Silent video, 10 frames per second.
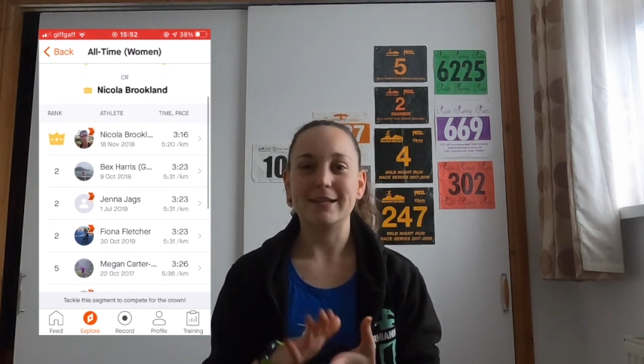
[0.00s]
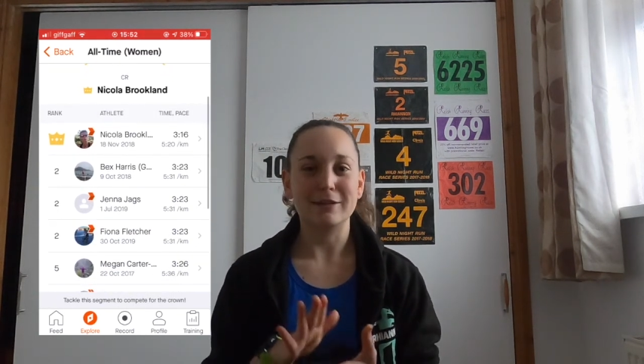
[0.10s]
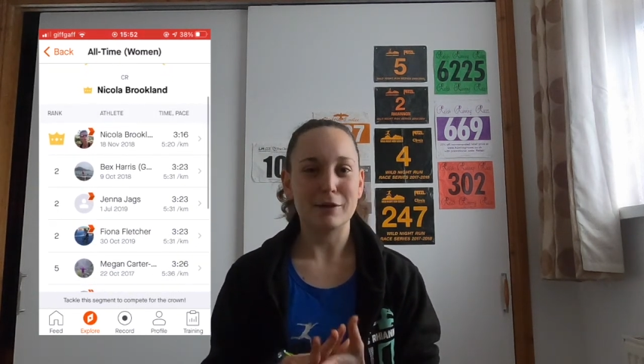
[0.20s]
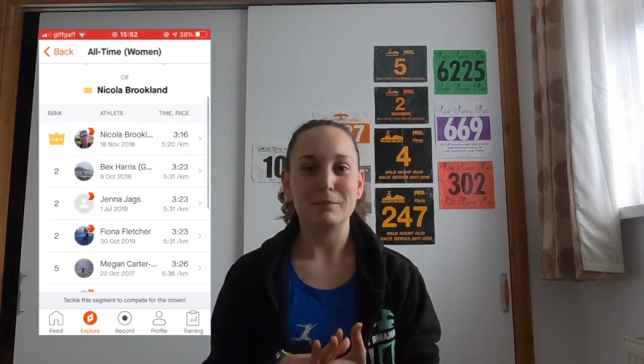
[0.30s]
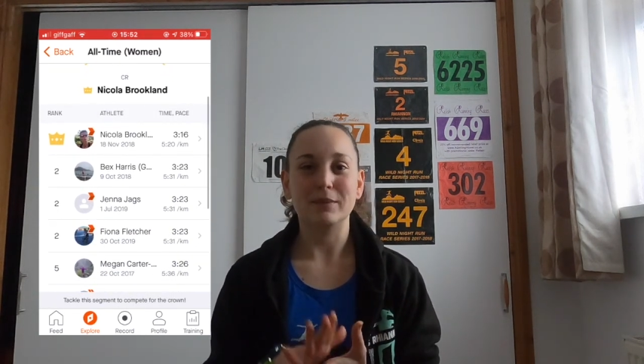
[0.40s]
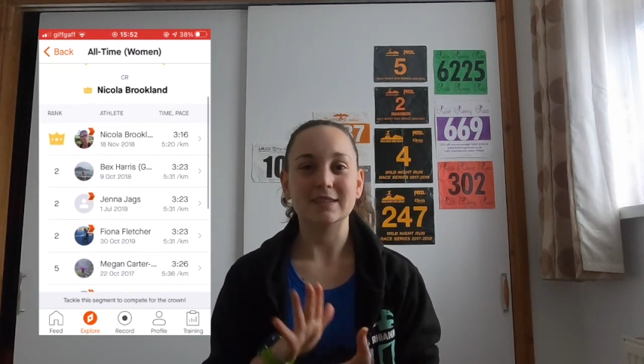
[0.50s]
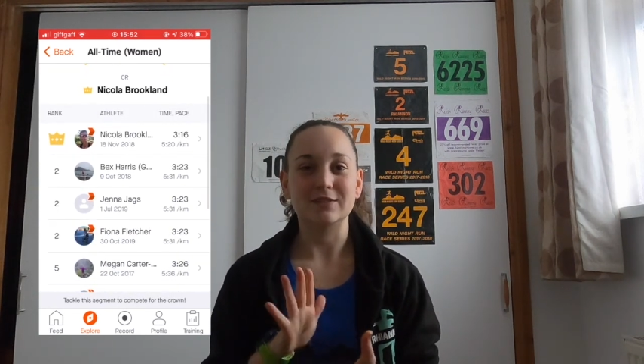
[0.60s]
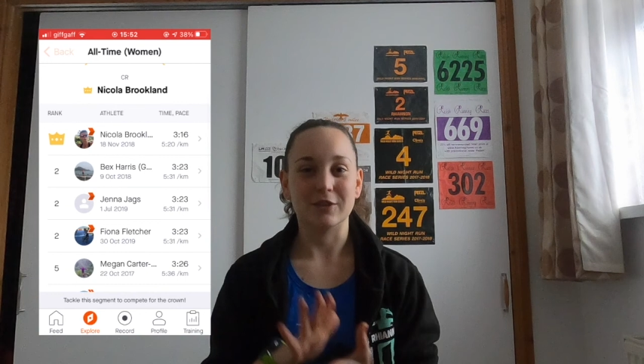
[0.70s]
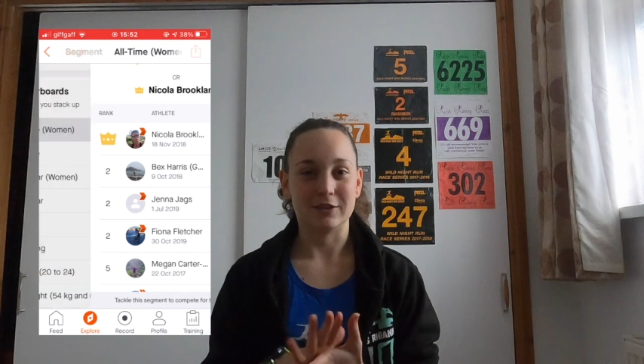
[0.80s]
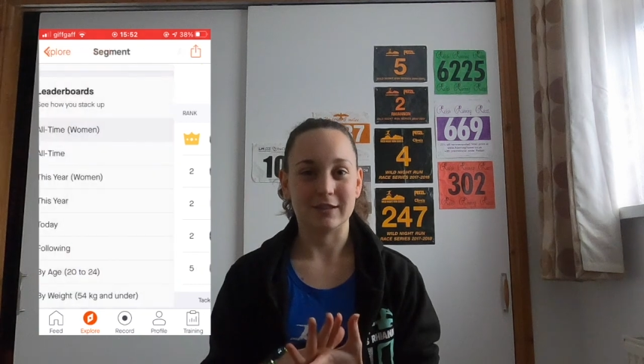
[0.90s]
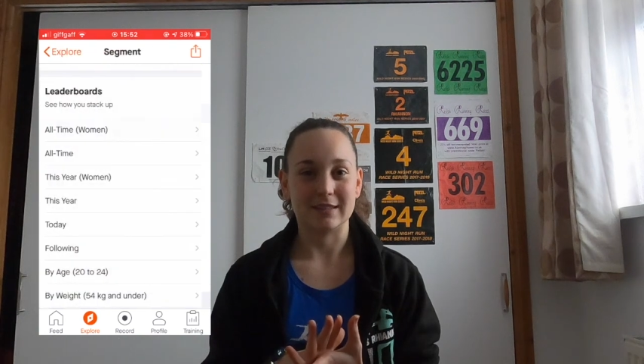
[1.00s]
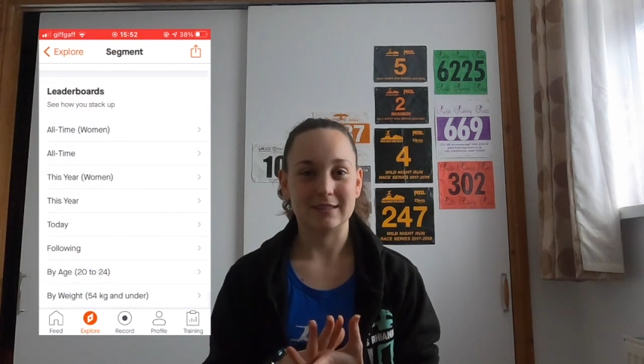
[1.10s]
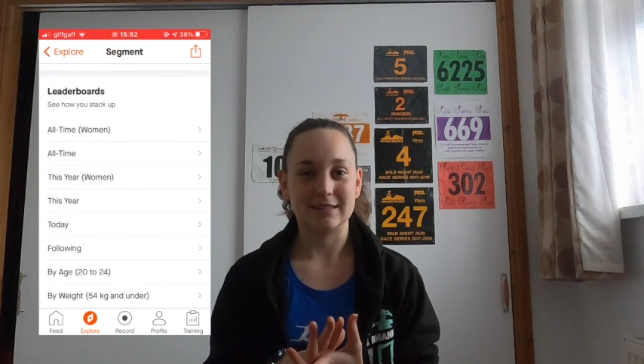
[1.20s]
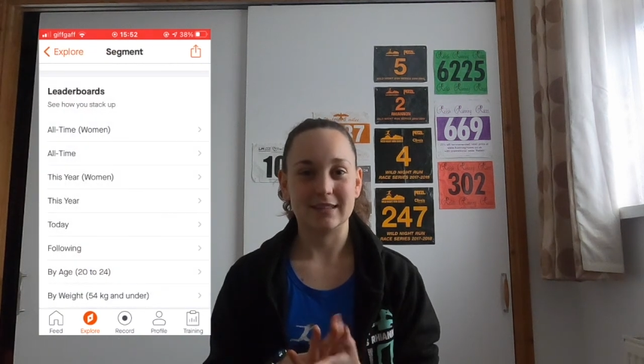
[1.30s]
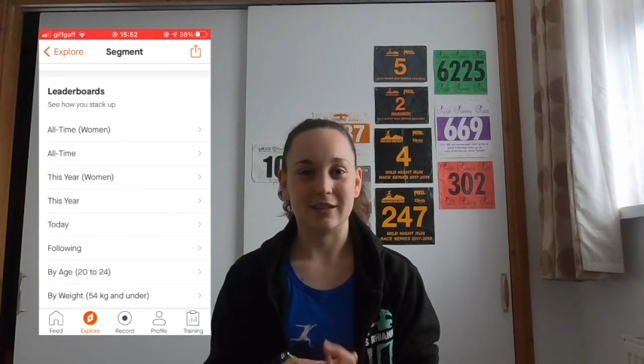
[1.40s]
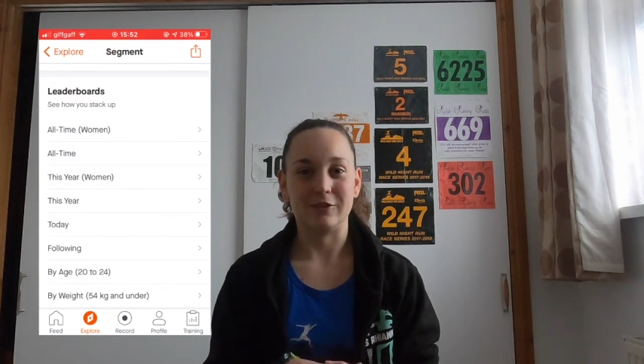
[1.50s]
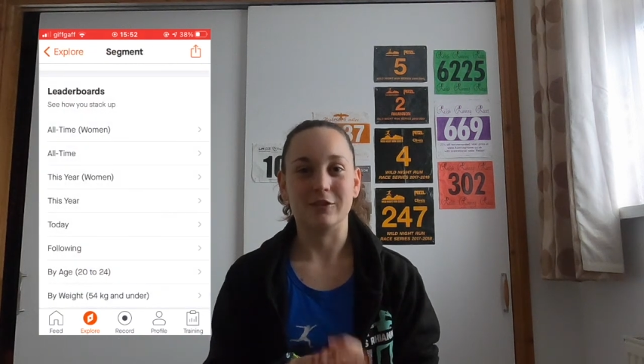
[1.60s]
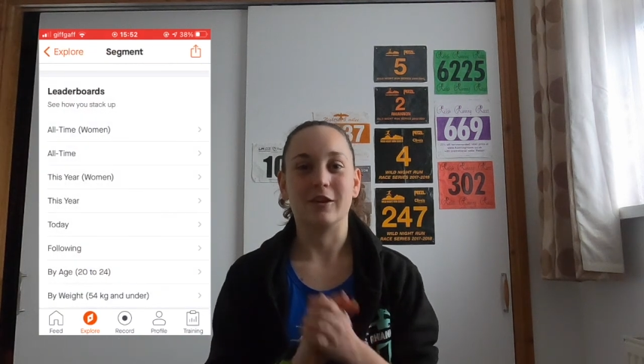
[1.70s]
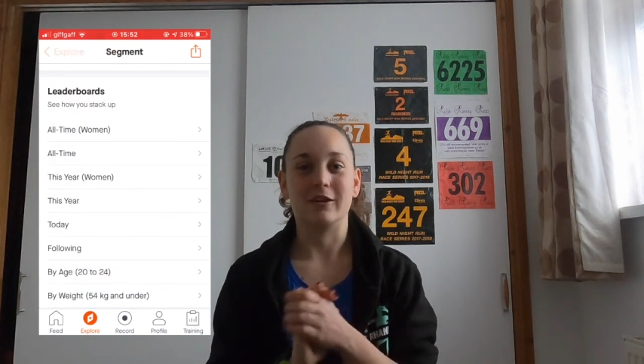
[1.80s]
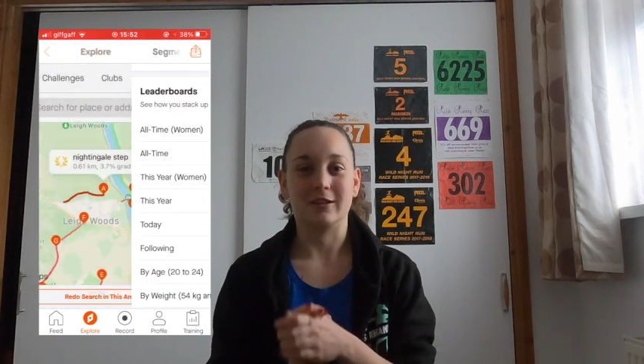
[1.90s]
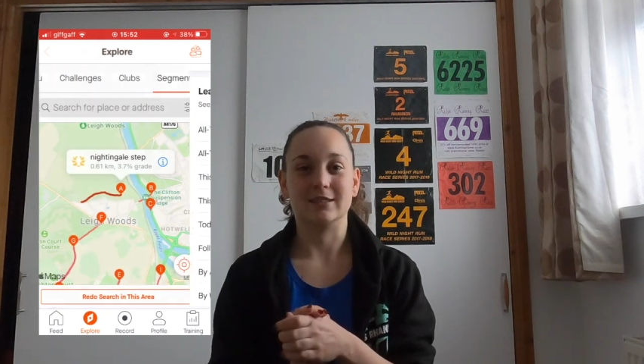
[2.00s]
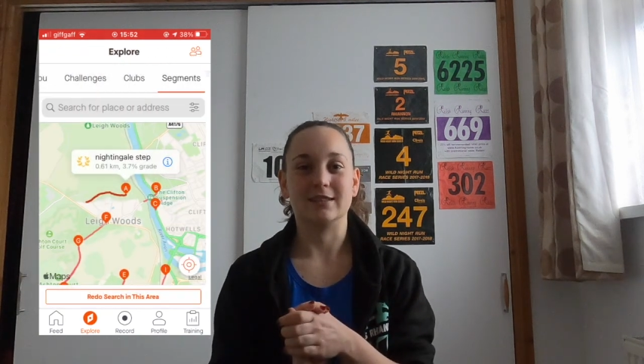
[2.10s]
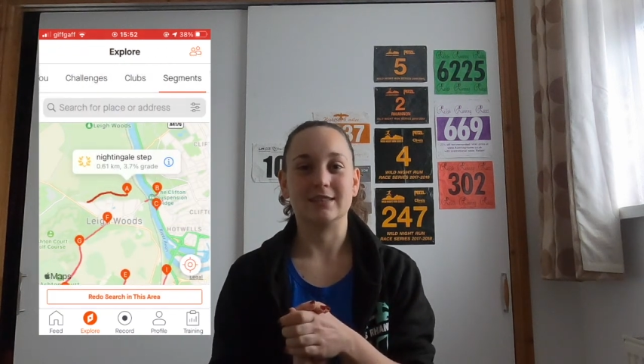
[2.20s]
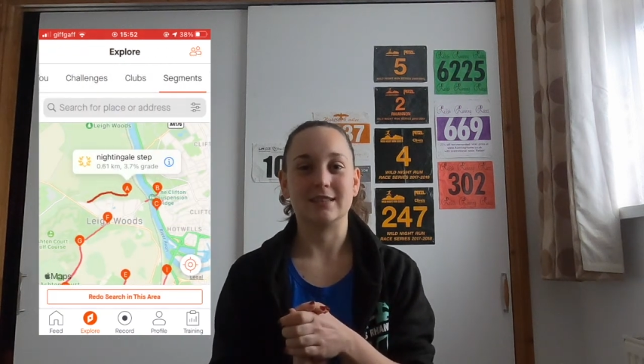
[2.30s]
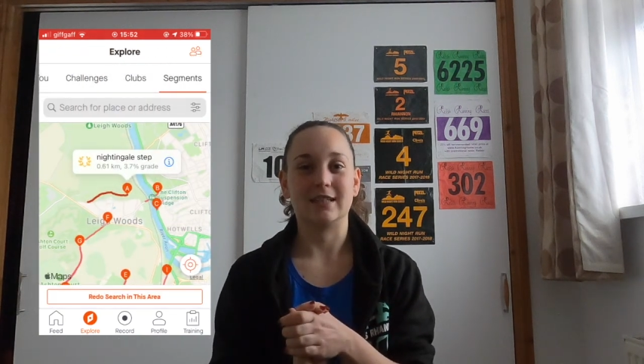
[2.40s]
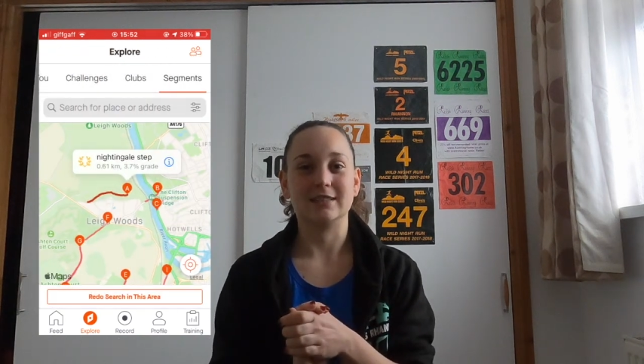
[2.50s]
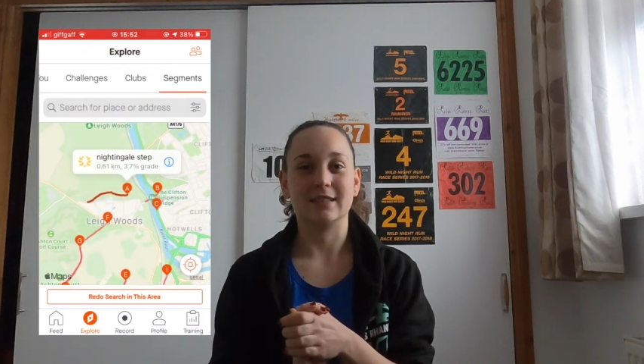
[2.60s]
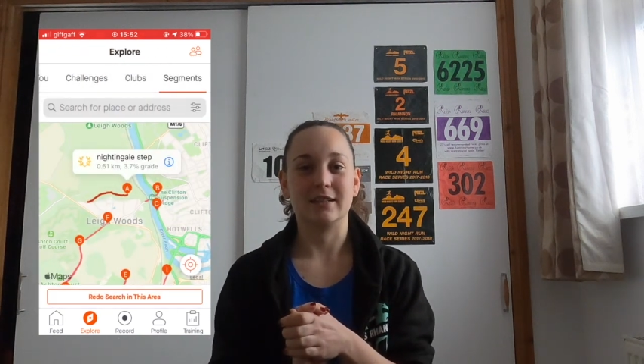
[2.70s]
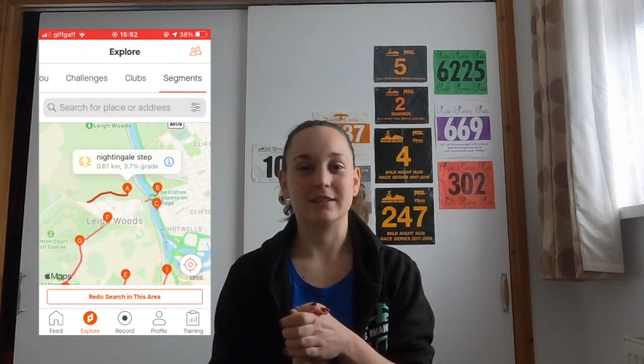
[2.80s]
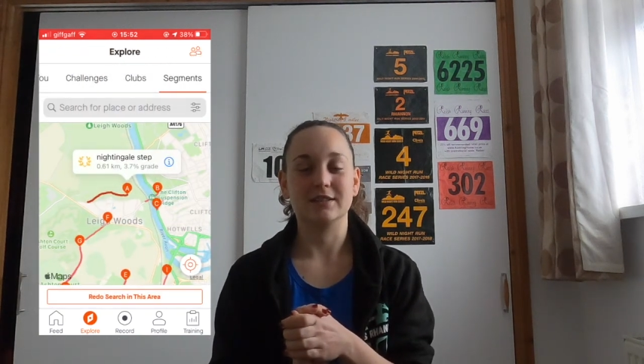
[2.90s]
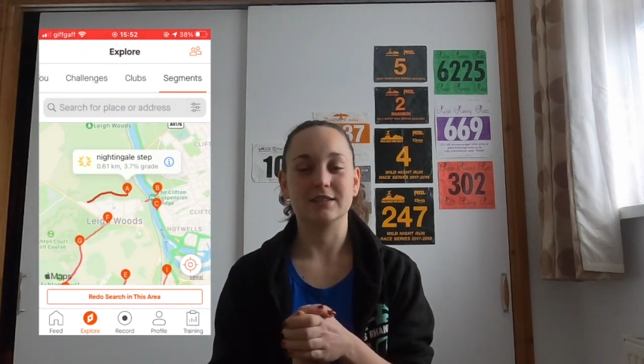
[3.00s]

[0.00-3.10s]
numbers focused if you're going into the stats though.